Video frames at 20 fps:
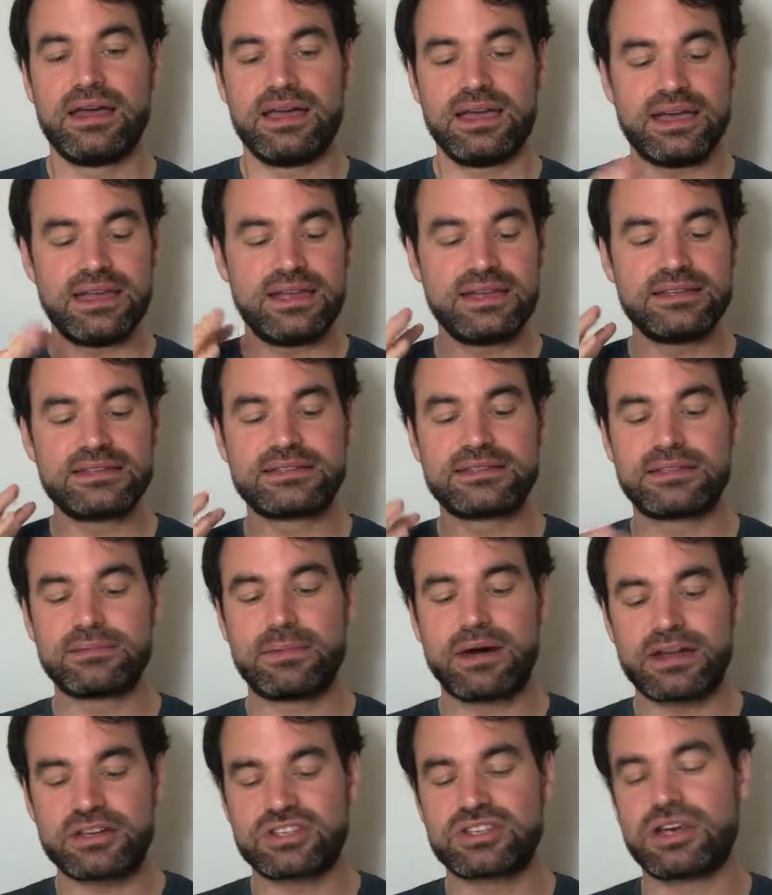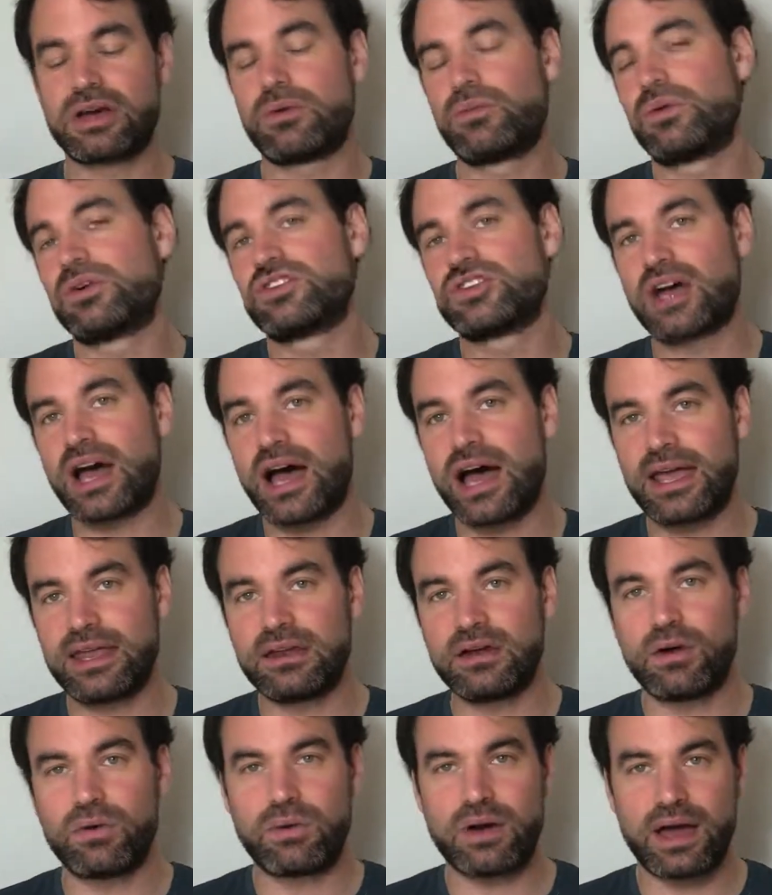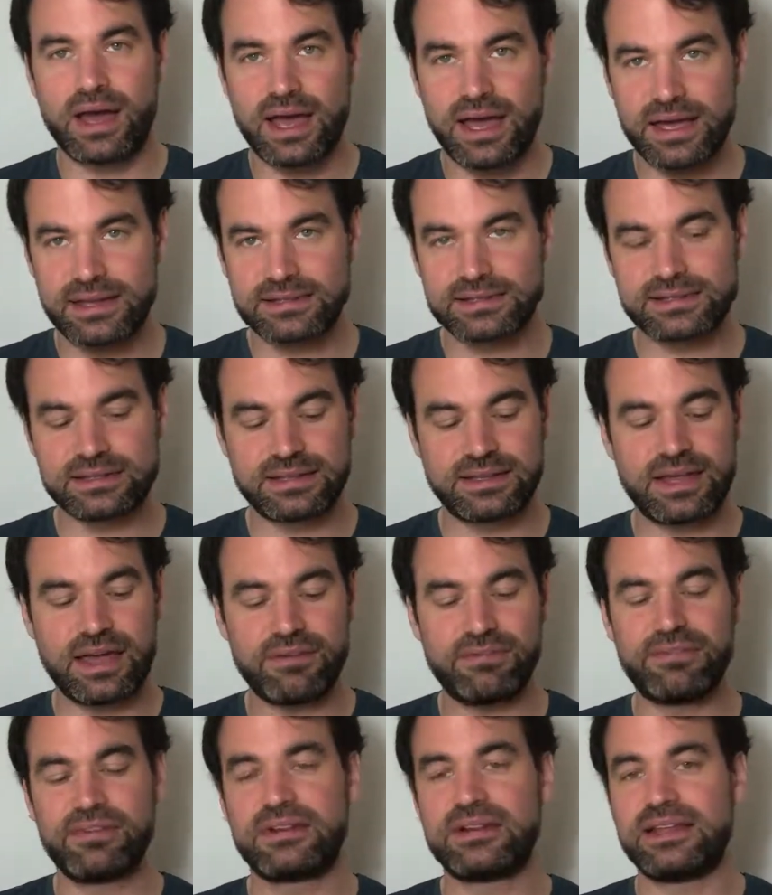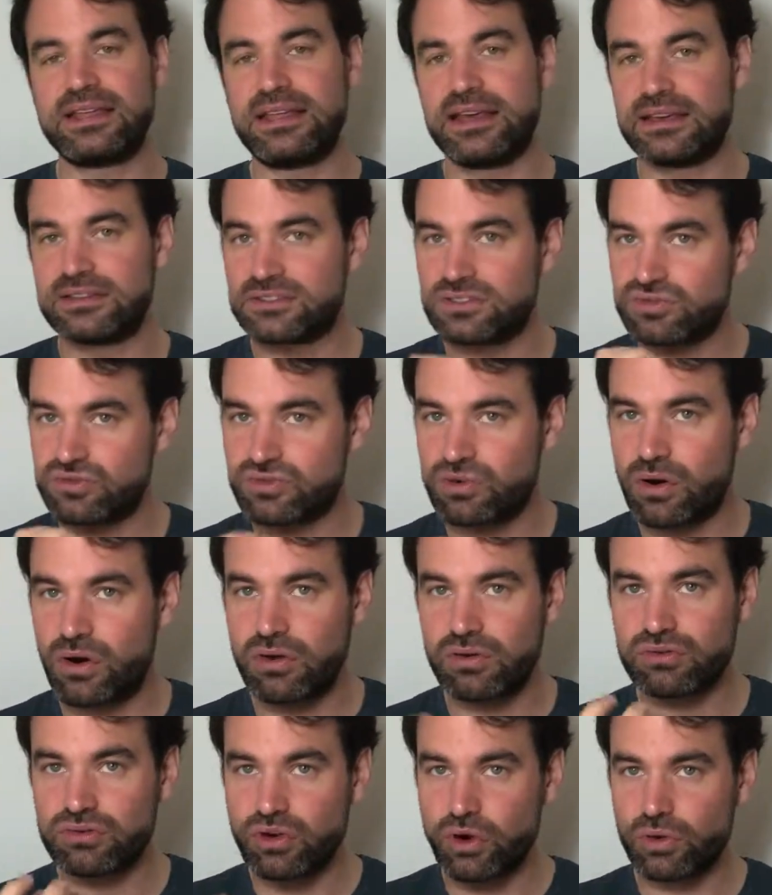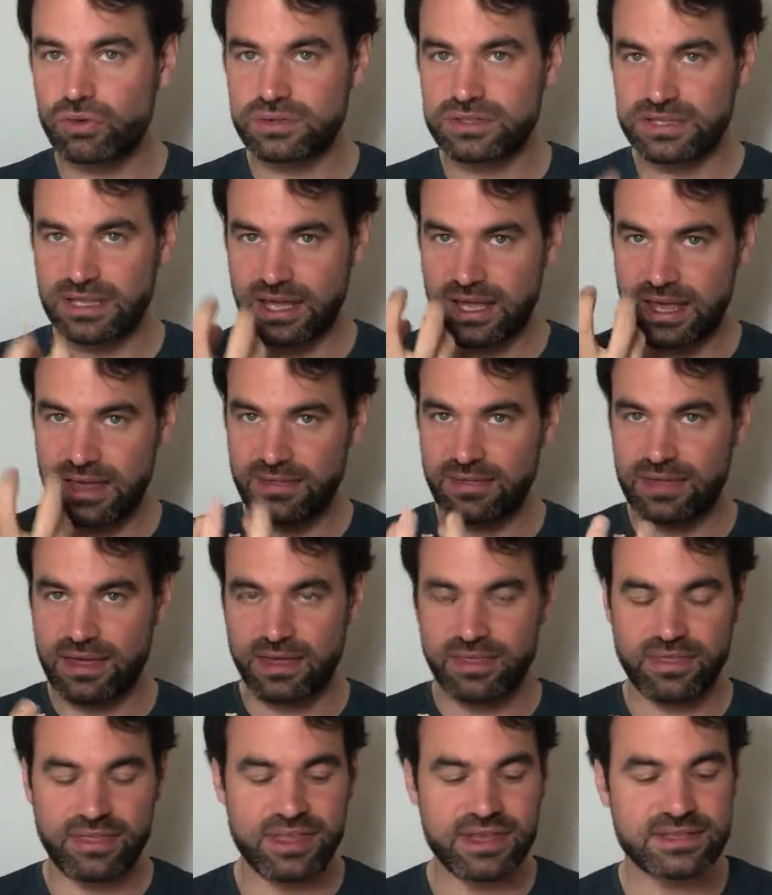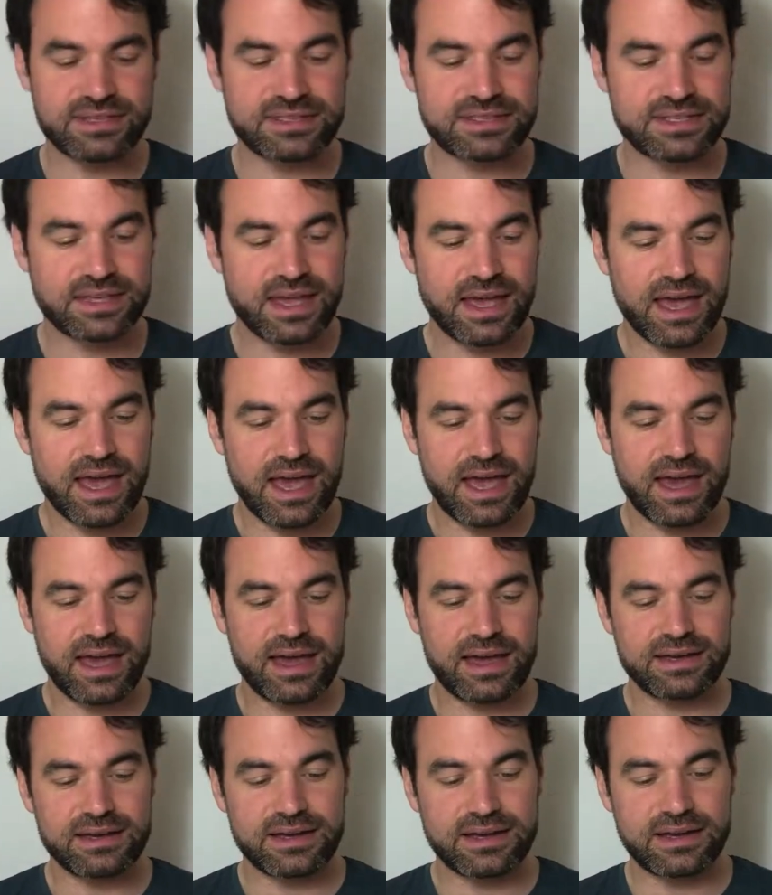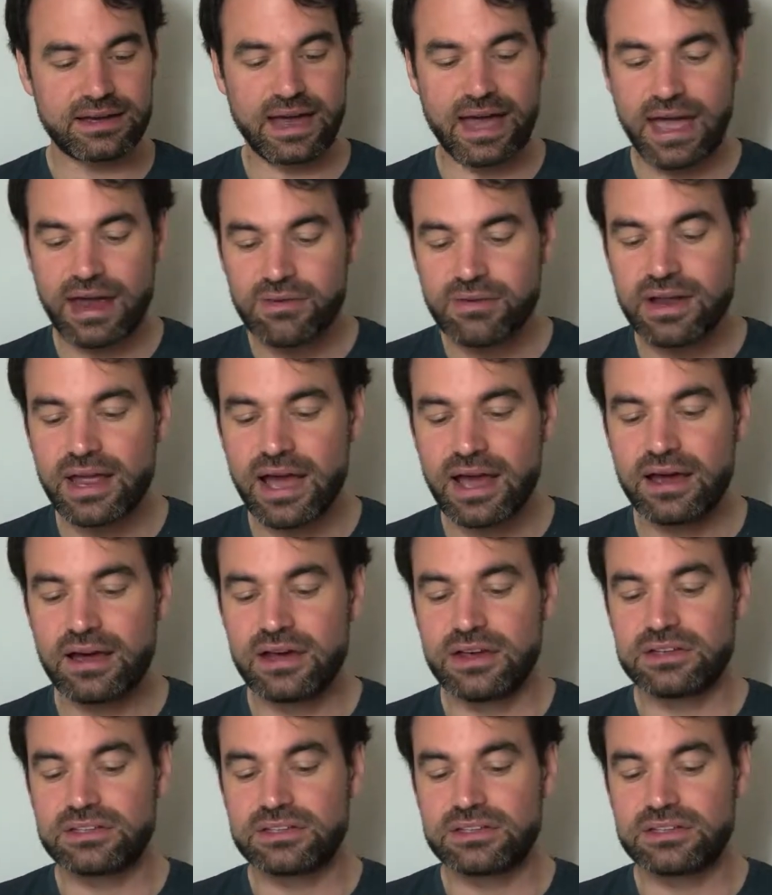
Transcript: is the matcha which I know has definitely a strong note in this area.